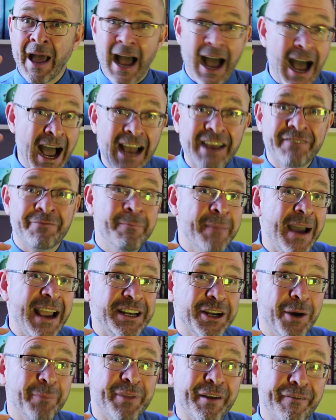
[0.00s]
I've
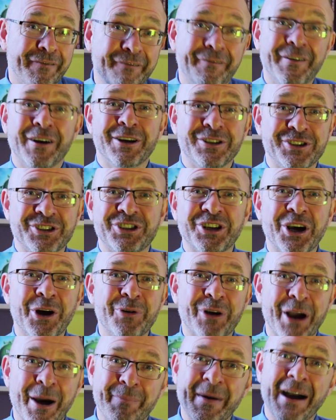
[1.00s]
made up the first
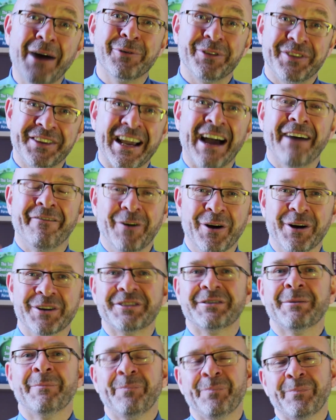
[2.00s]
joke about
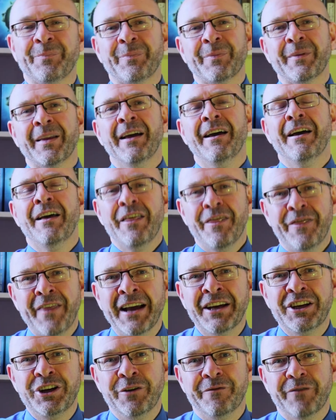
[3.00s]
Davos.
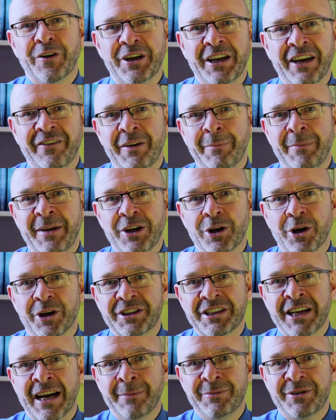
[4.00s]
Thank you for giving me
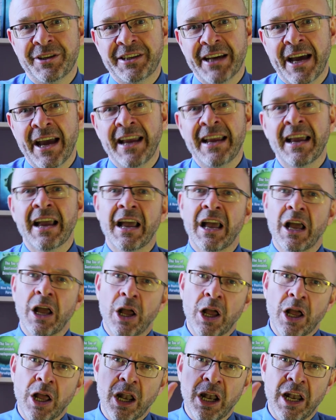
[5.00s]
your time today.
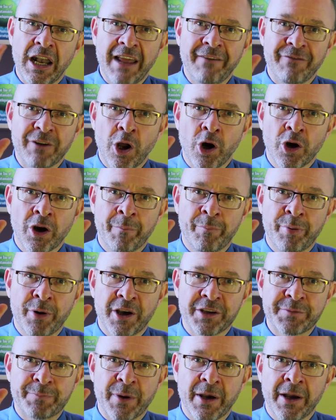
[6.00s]
Live long and
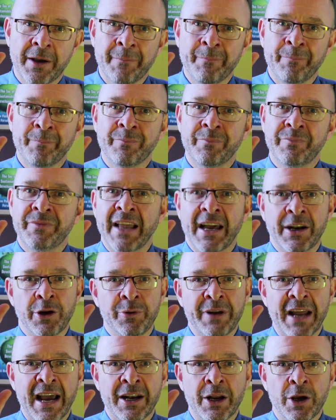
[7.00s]
prosper.
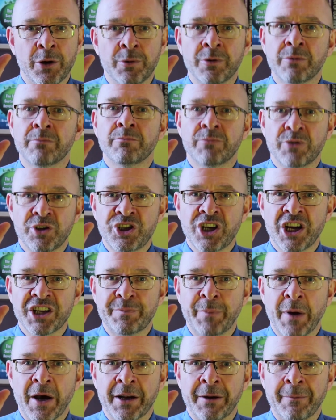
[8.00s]
Nanu nanu.
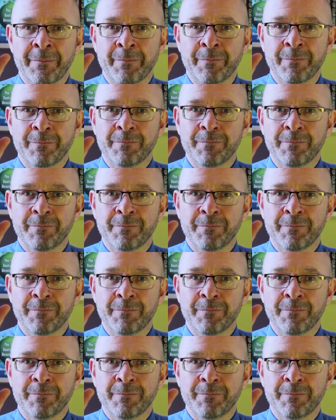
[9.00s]
Shazbot.